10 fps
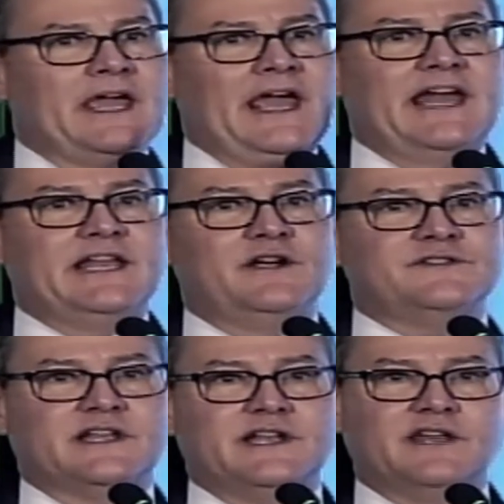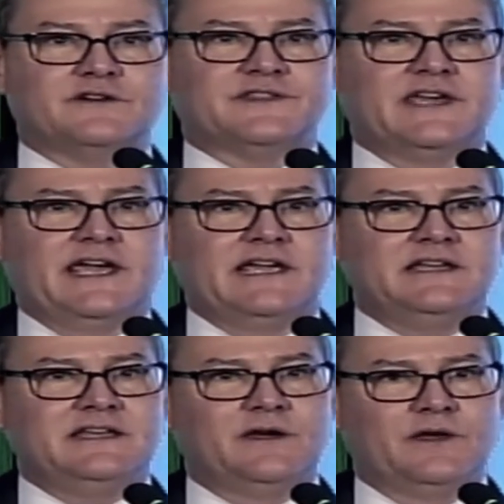And here's another thing
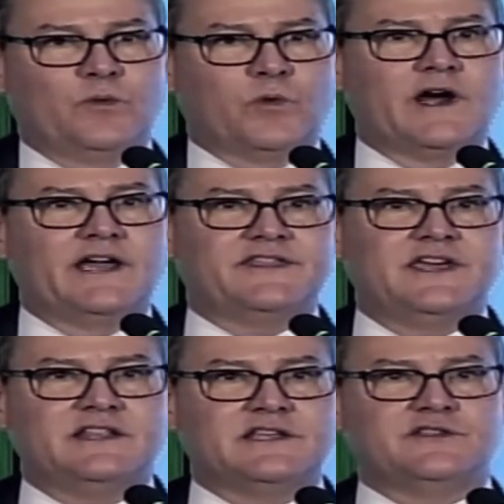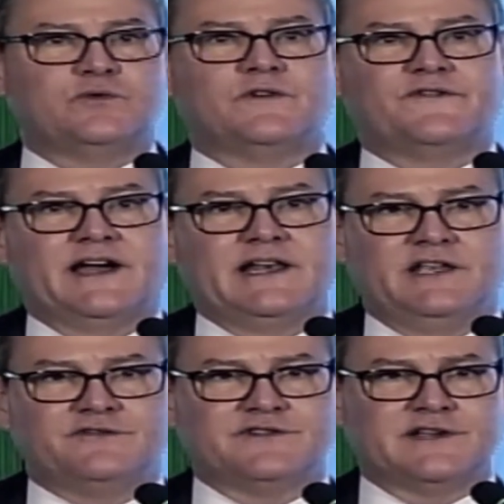where I think that you will find
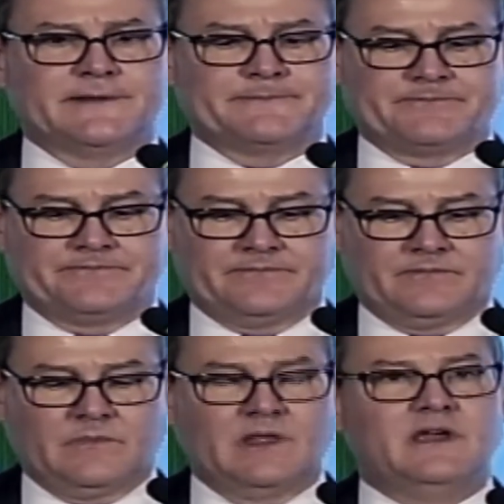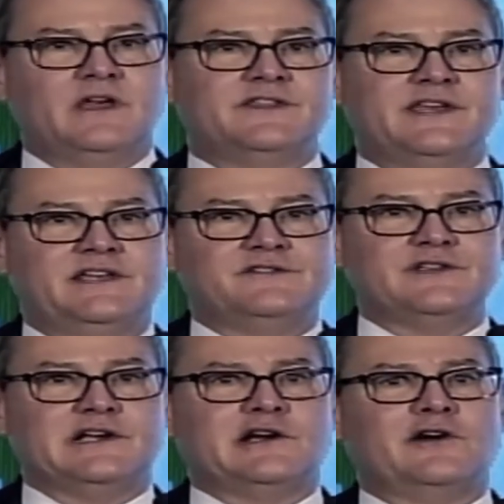interesting. These are the
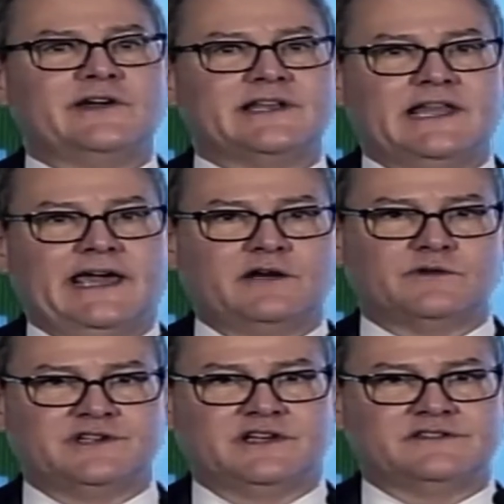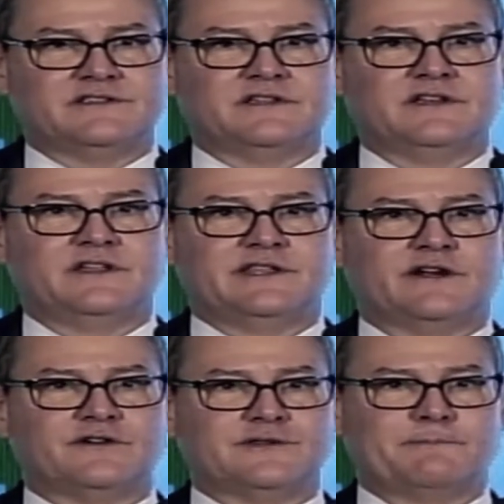current languages that
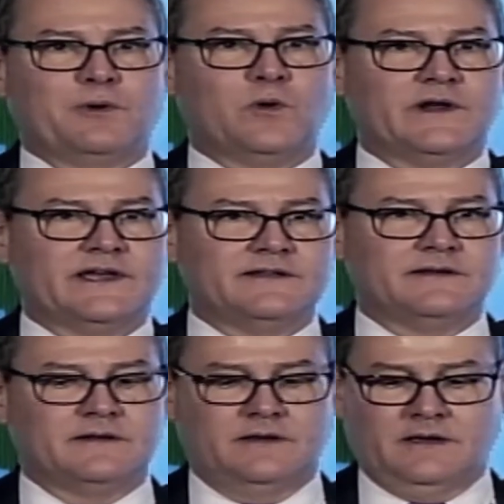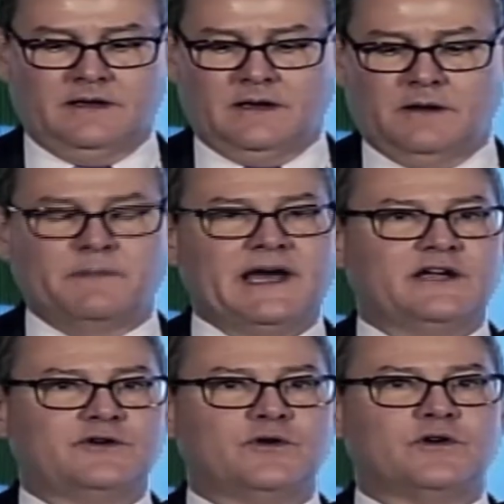are supported by
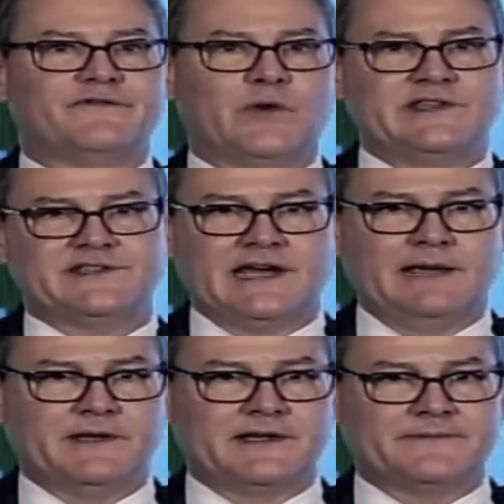Google Voice Typing.